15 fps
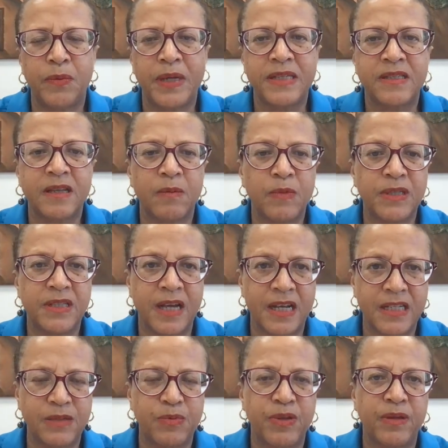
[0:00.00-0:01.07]
someone
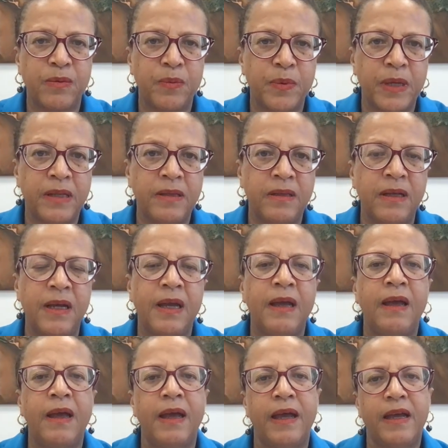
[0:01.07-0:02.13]
dies with a will,
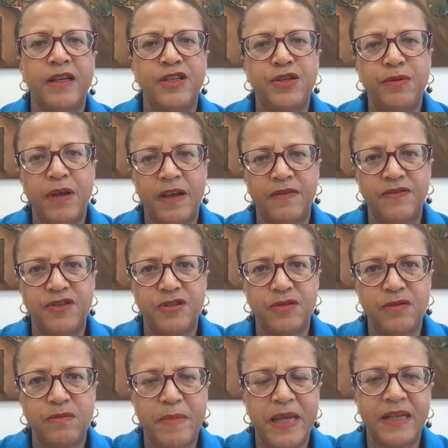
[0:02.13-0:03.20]
and you have
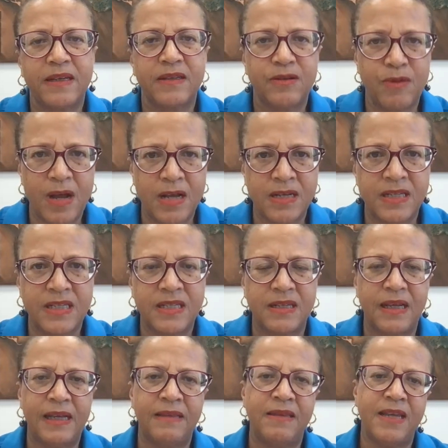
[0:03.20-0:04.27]
to make a grant,
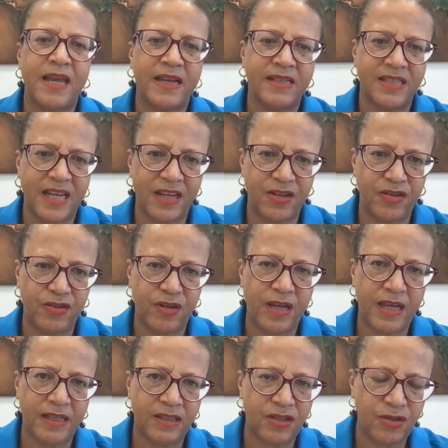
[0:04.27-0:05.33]
and the executor
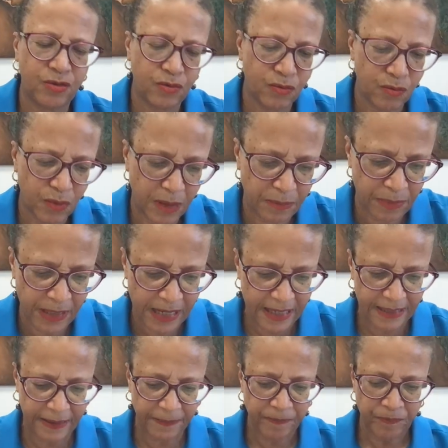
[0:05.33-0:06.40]
has to
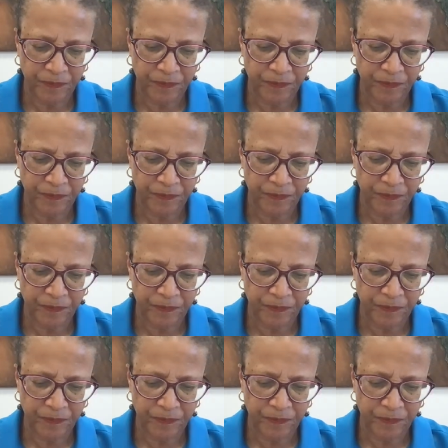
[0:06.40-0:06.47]
apply.